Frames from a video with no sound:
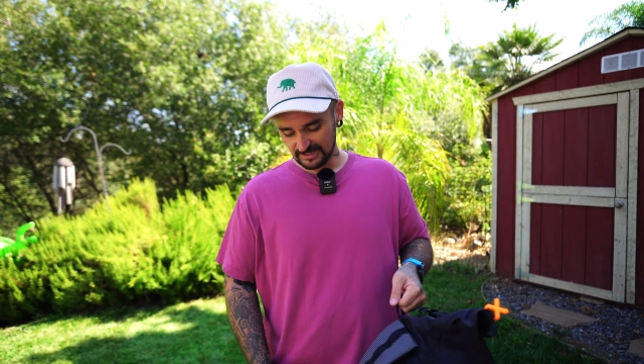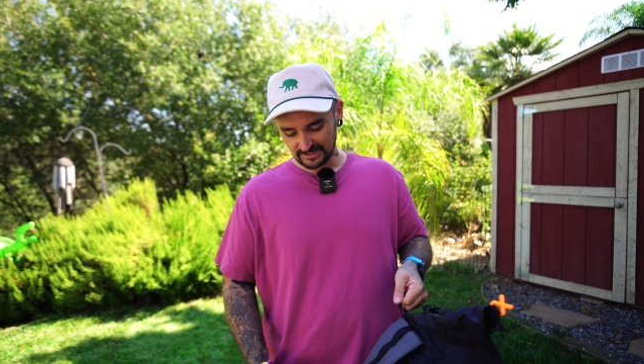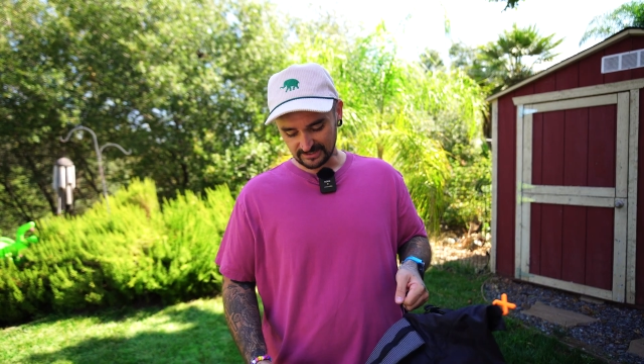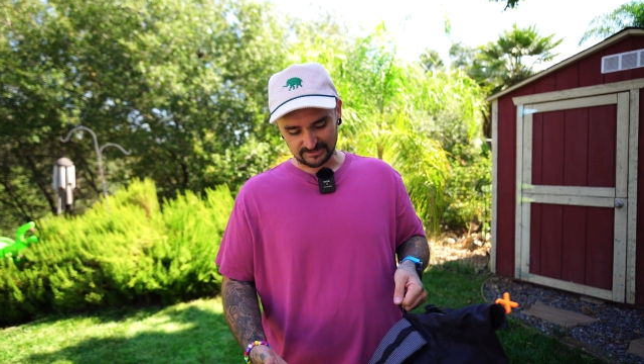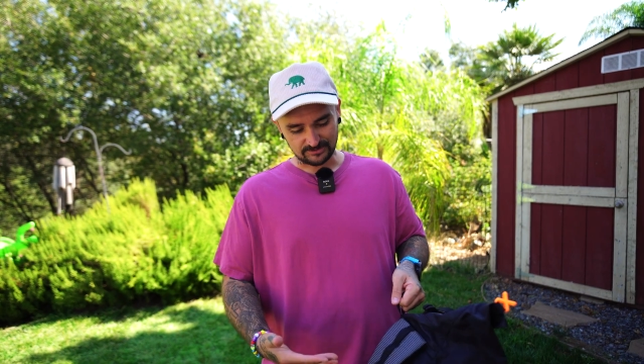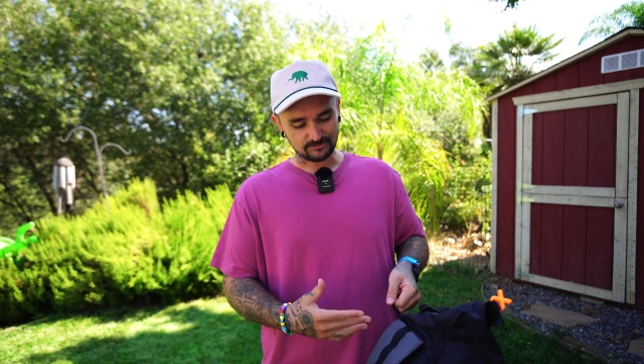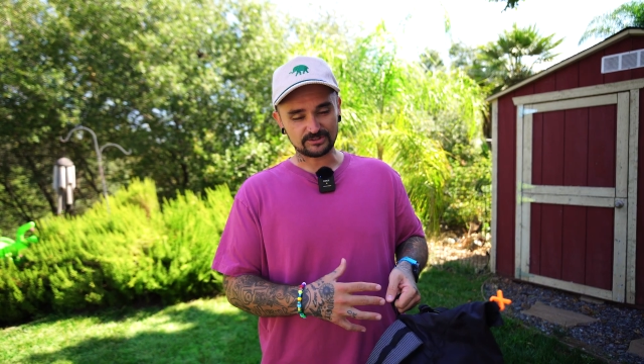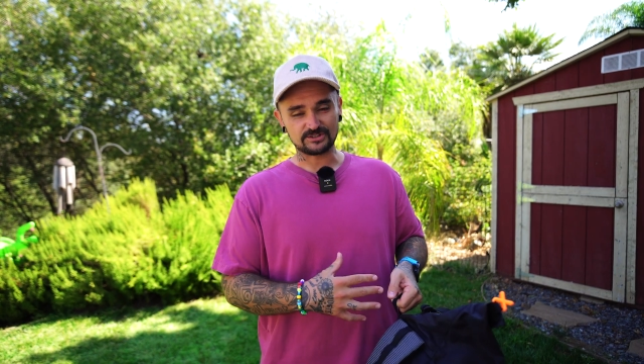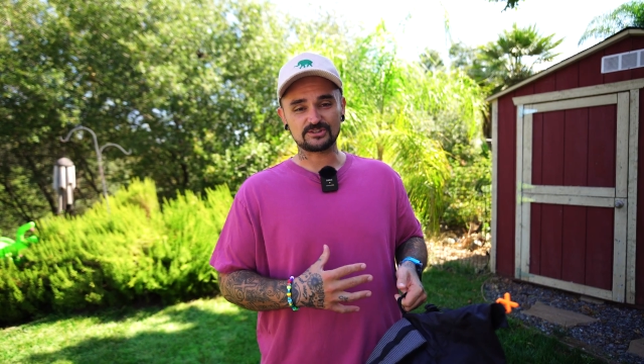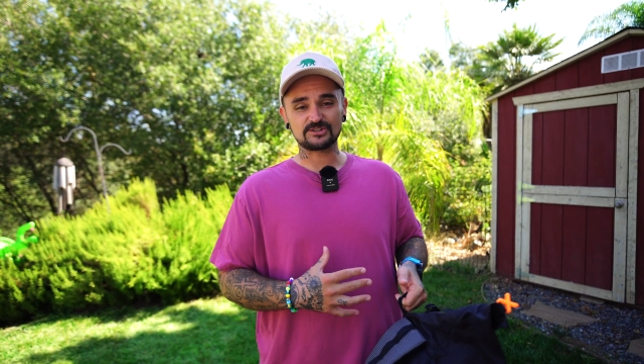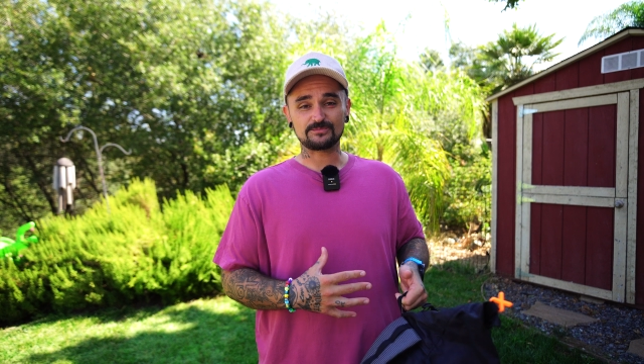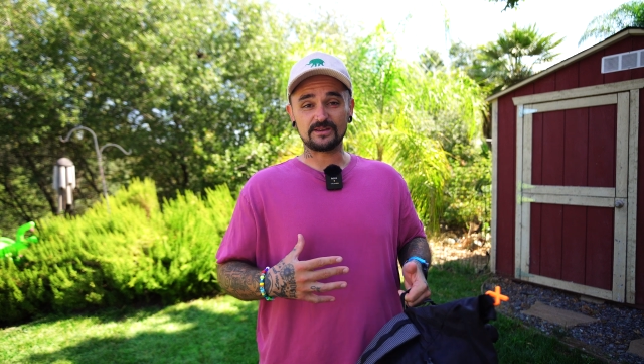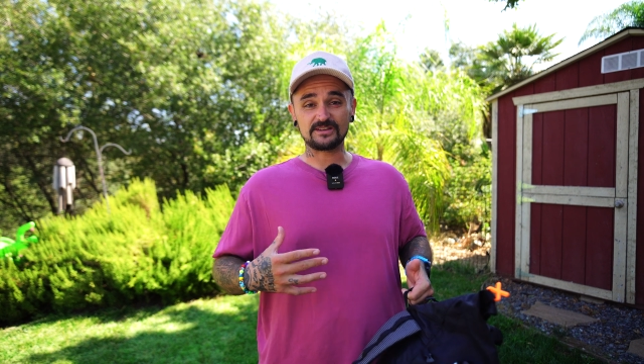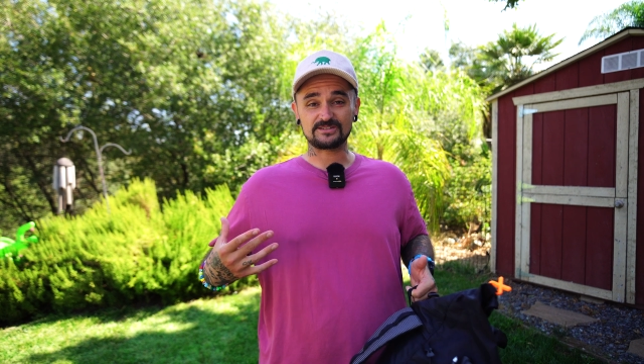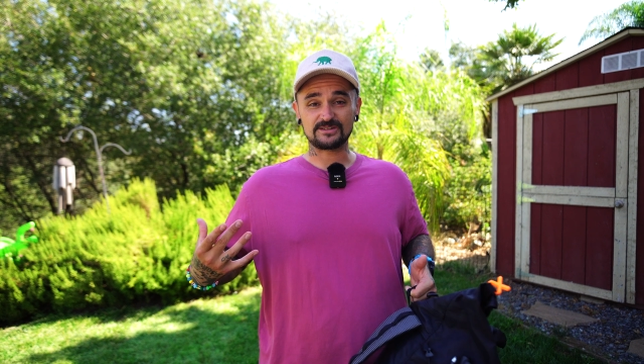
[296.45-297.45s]
because it really
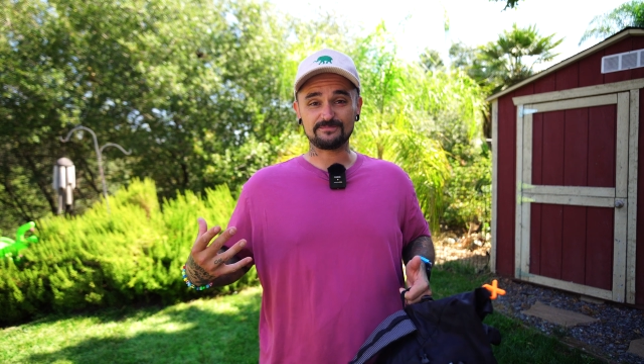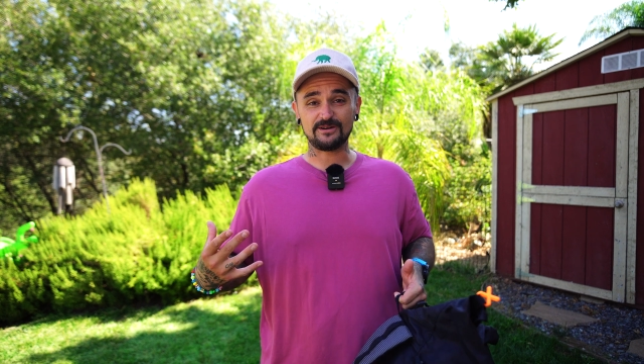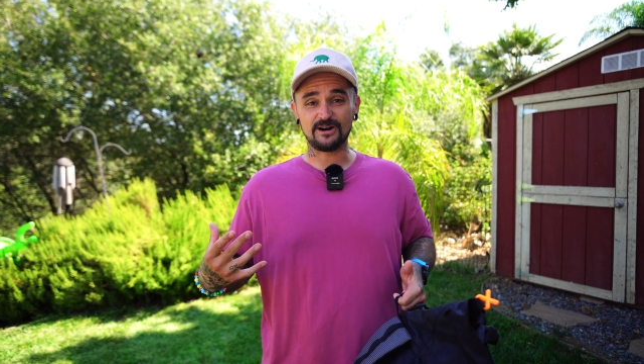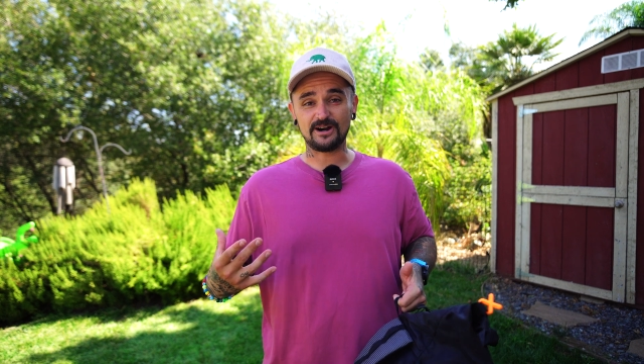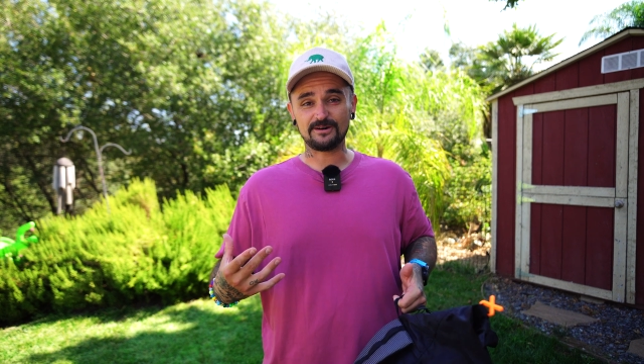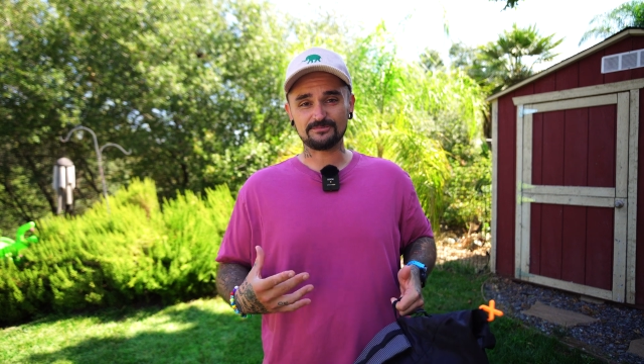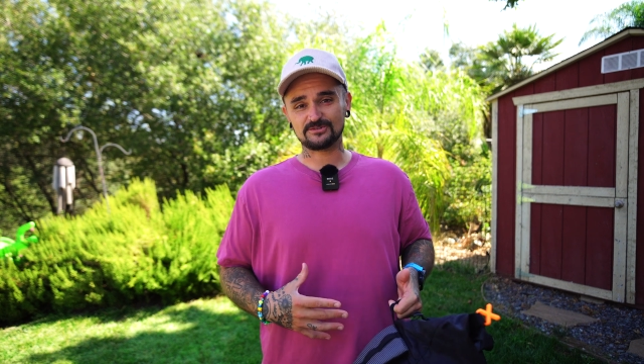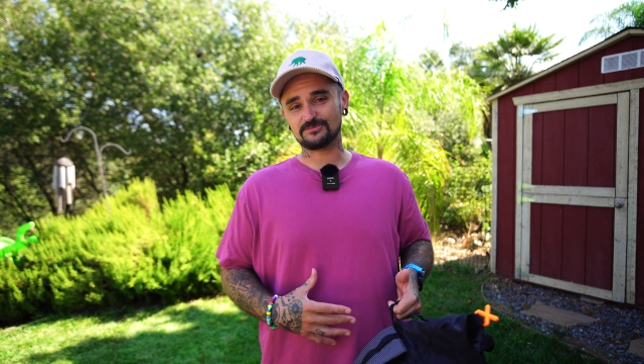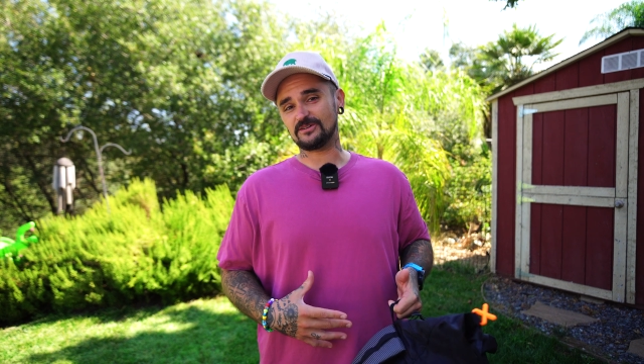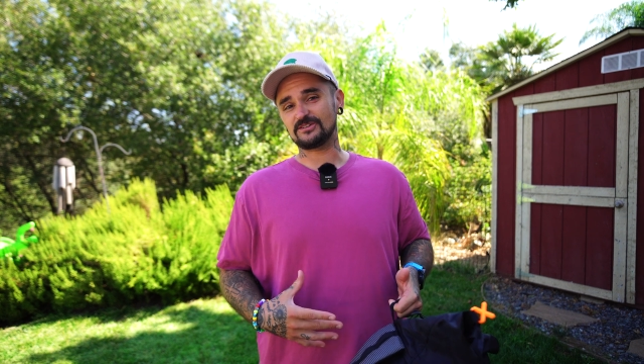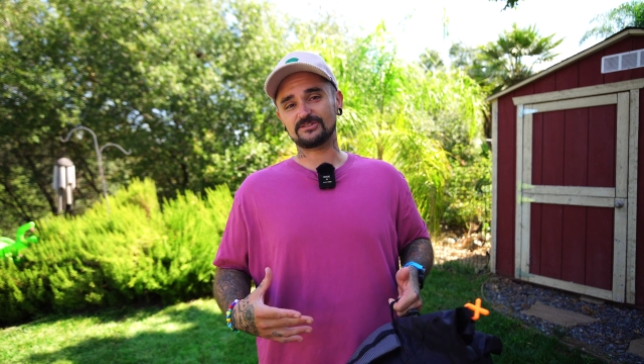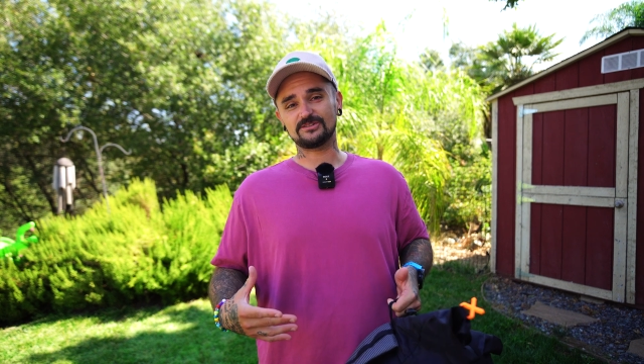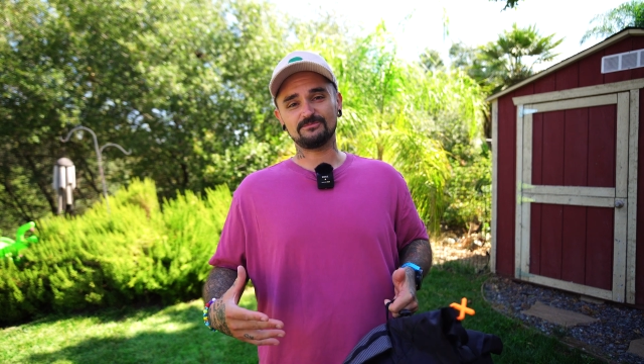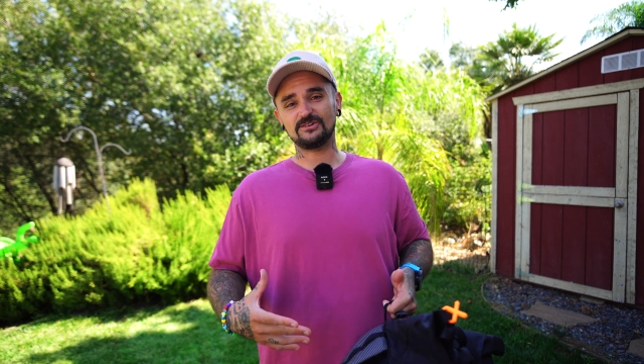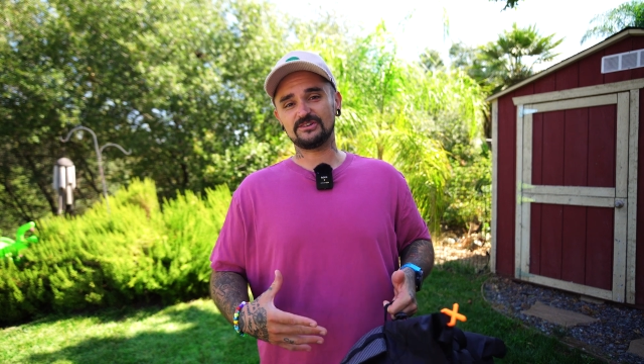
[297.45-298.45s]
just makes it pop,
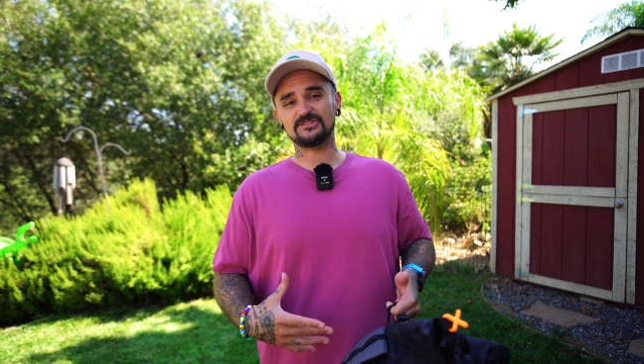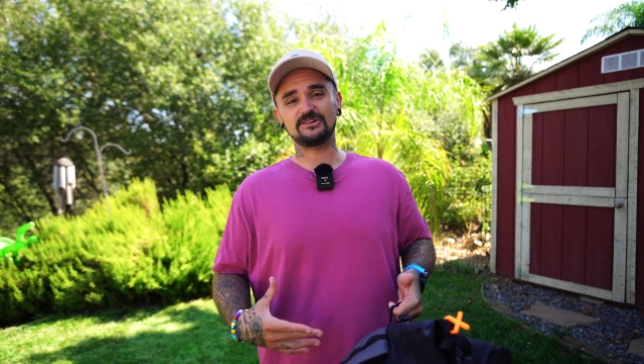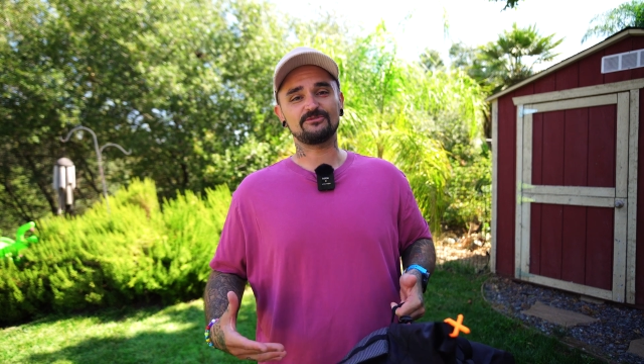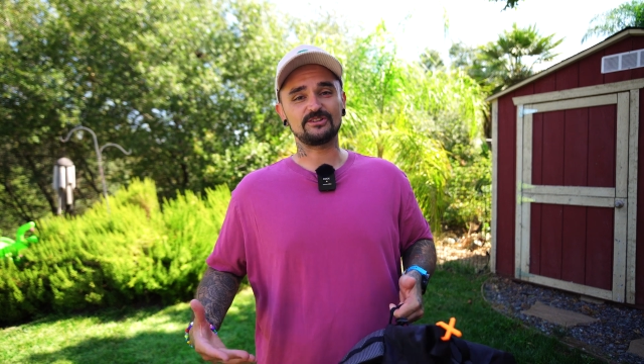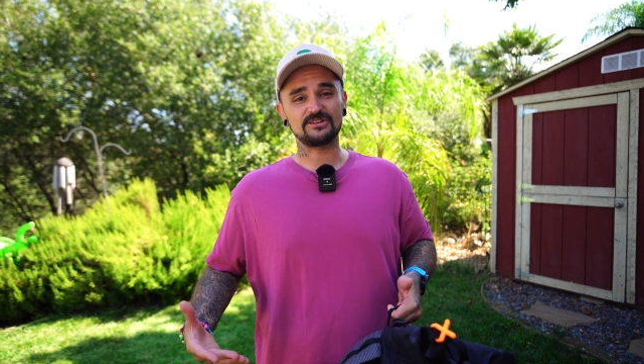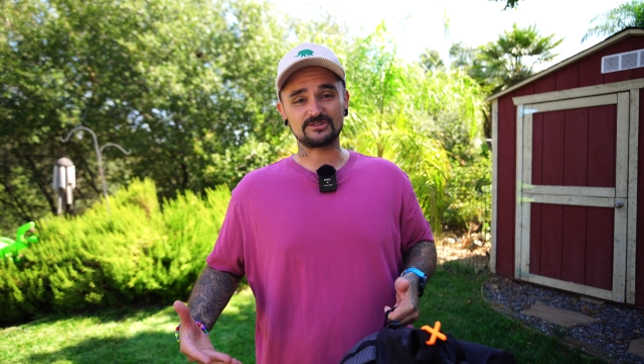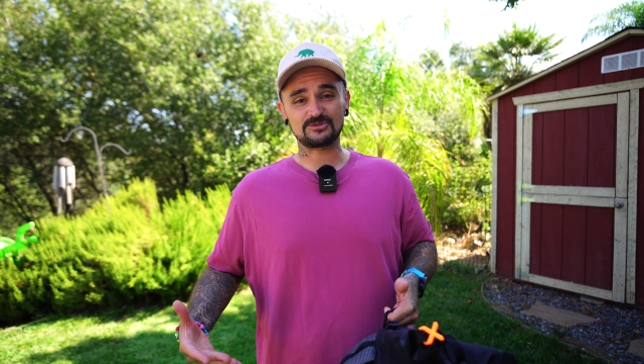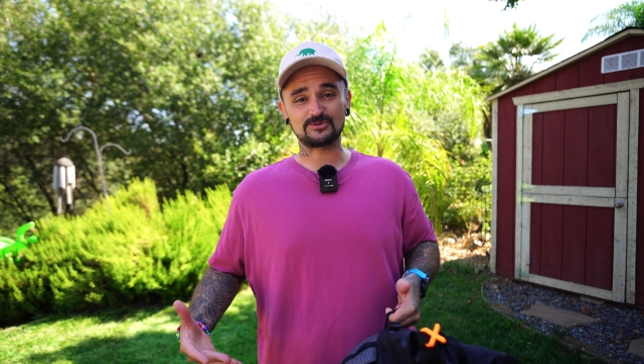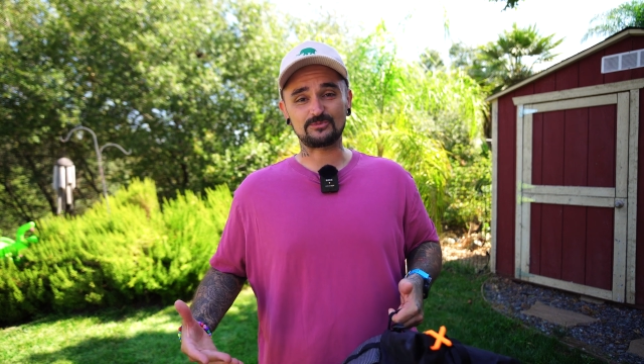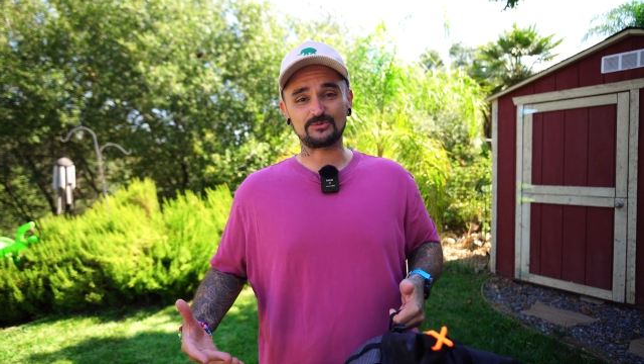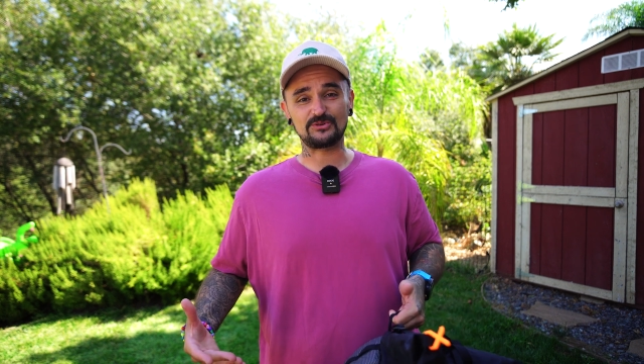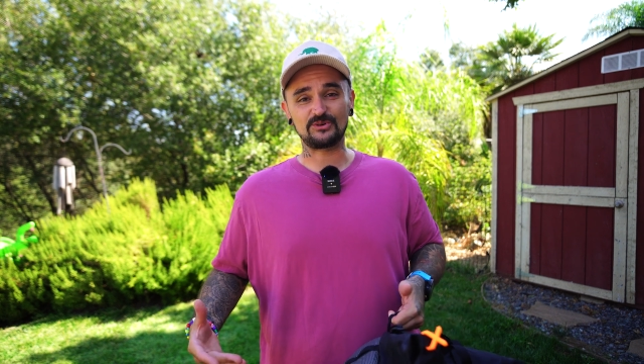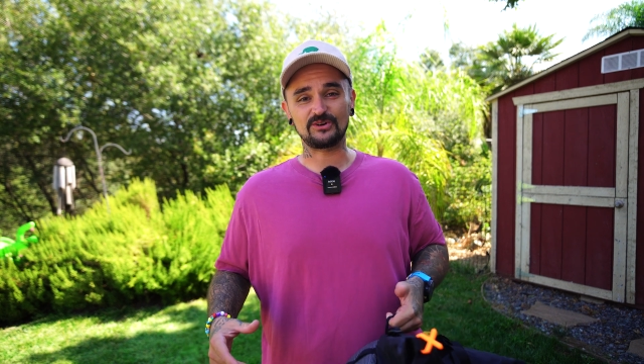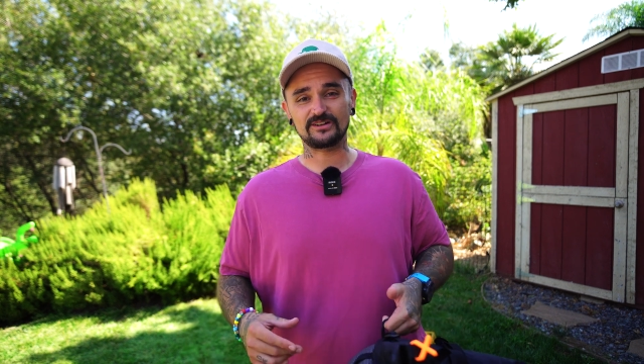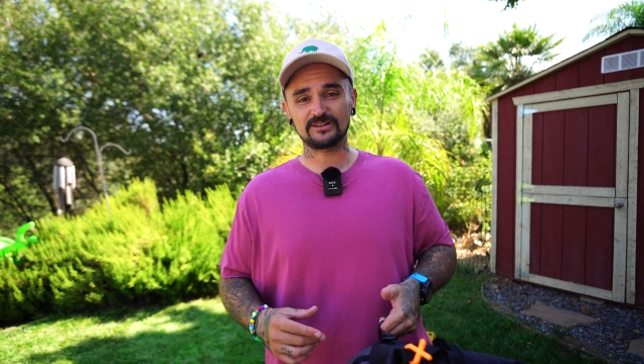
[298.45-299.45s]
especially because everything's super
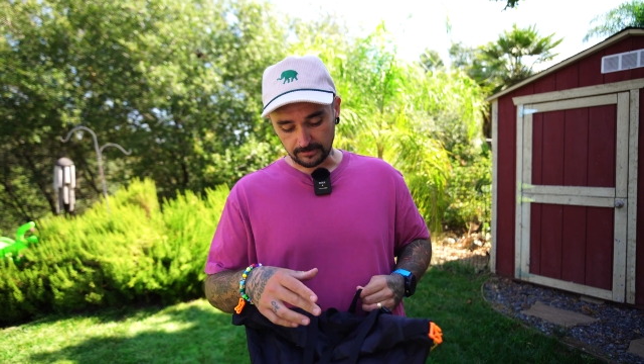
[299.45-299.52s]
dark.